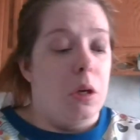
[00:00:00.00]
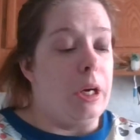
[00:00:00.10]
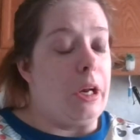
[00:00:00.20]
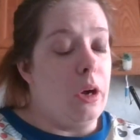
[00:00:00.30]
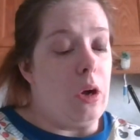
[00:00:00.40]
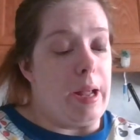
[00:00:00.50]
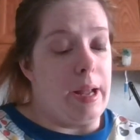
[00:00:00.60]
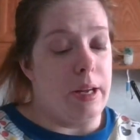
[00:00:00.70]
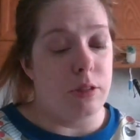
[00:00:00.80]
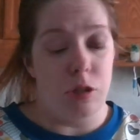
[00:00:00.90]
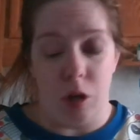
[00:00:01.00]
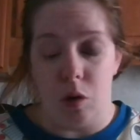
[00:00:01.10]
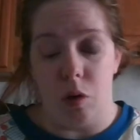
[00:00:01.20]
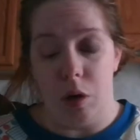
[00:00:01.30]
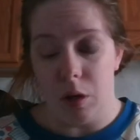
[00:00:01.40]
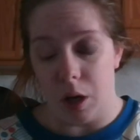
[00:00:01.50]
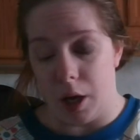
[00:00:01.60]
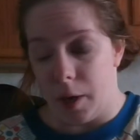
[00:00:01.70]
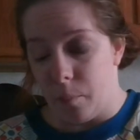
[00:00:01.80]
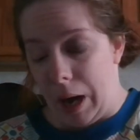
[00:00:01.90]
You know, and so,
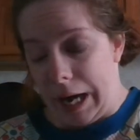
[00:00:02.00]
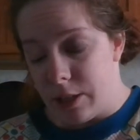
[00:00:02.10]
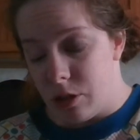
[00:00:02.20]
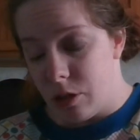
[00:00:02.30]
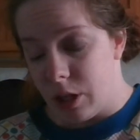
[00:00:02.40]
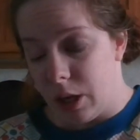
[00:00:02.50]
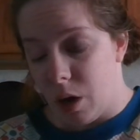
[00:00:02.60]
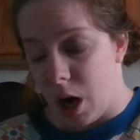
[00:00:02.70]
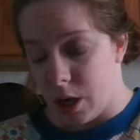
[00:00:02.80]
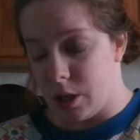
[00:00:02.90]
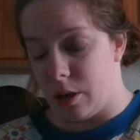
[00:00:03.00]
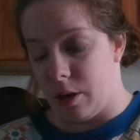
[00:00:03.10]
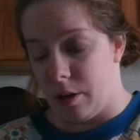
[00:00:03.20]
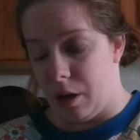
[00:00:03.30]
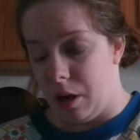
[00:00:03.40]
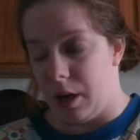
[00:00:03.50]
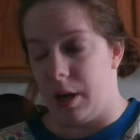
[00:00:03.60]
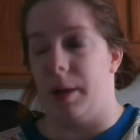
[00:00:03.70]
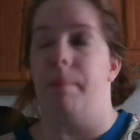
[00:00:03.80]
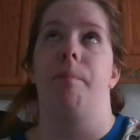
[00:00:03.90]
I do, there are,
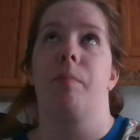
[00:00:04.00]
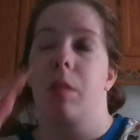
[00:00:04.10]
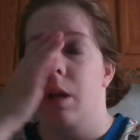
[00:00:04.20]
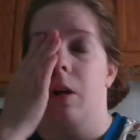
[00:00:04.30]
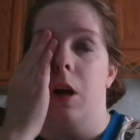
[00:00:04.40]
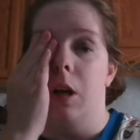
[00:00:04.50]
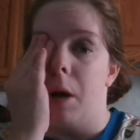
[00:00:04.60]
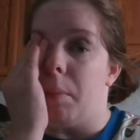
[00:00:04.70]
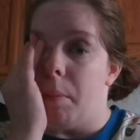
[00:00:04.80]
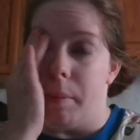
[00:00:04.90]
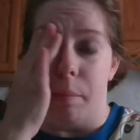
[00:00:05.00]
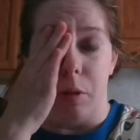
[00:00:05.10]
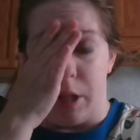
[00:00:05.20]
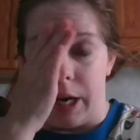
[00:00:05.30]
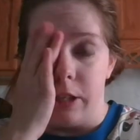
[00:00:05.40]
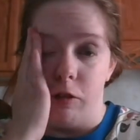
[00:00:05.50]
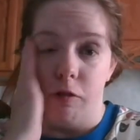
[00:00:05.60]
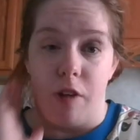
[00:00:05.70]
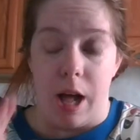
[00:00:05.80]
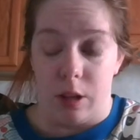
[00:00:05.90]
a couple of people that I
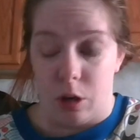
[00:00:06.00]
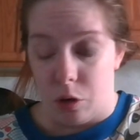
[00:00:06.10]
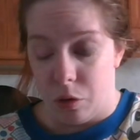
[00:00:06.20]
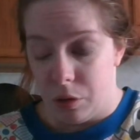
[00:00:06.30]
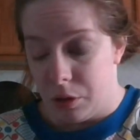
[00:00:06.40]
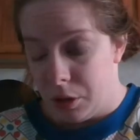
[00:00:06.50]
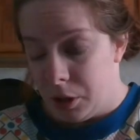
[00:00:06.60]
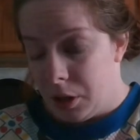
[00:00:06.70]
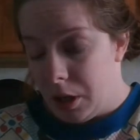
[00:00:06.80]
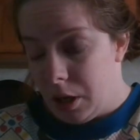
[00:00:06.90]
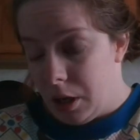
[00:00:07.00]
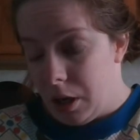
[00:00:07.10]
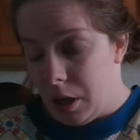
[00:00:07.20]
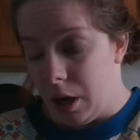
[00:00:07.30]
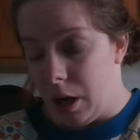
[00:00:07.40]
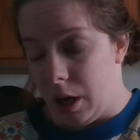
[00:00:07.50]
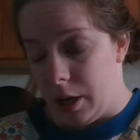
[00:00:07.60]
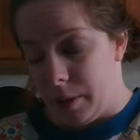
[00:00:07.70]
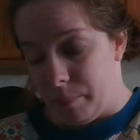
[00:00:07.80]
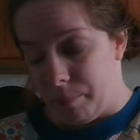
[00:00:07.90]
do follow,
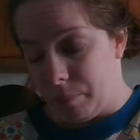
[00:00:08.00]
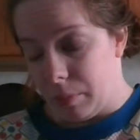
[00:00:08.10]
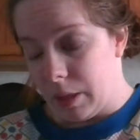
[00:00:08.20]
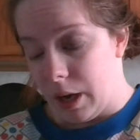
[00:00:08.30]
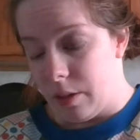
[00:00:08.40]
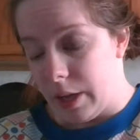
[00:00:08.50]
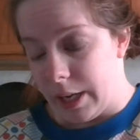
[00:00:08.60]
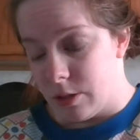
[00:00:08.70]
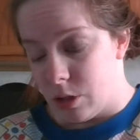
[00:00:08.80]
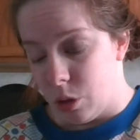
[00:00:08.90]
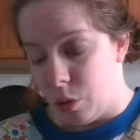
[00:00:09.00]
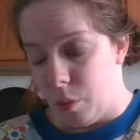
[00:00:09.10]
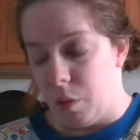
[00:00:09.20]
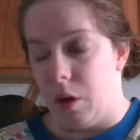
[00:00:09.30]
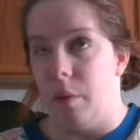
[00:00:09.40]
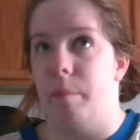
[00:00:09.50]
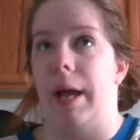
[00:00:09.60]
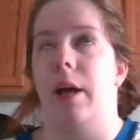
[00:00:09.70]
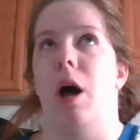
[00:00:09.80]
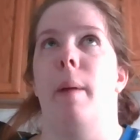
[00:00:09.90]
that do
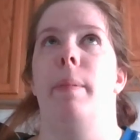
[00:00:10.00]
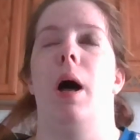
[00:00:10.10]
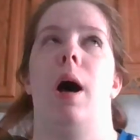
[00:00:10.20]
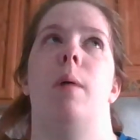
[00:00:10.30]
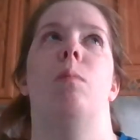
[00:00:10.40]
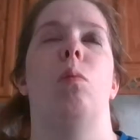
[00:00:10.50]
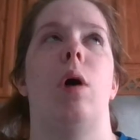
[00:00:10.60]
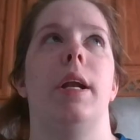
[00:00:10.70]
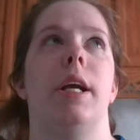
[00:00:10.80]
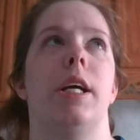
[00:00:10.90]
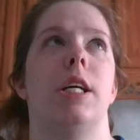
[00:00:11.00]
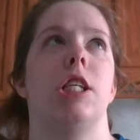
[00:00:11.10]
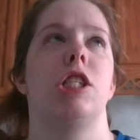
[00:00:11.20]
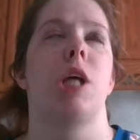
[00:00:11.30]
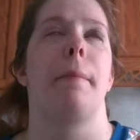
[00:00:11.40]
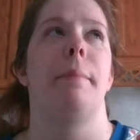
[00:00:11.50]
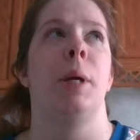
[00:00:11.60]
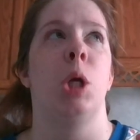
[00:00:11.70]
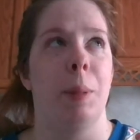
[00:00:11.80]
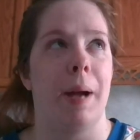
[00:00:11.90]
makeup. One is
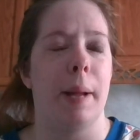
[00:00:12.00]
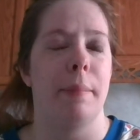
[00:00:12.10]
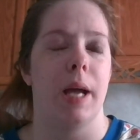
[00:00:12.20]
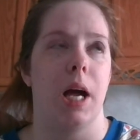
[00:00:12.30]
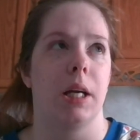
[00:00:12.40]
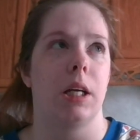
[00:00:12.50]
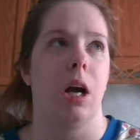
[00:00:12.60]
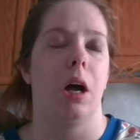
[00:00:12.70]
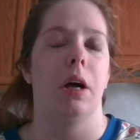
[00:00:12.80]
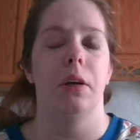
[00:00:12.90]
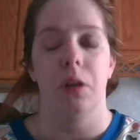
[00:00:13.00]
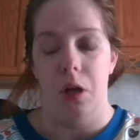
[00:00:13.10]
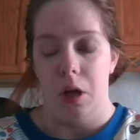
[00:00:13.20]
Beauty by Bianca,